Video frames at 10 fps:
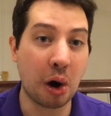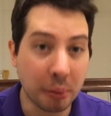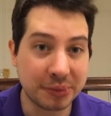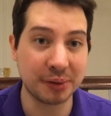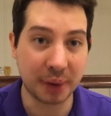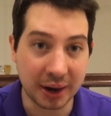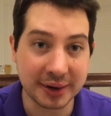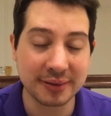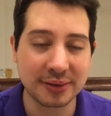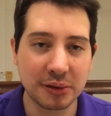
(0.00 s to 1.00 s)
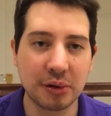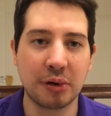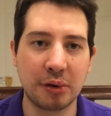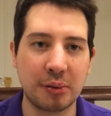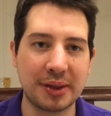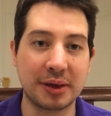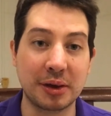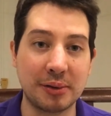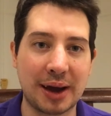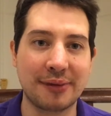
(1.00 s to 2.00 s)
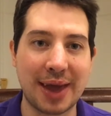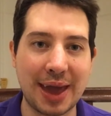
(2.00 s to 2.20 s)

optimized or whether you have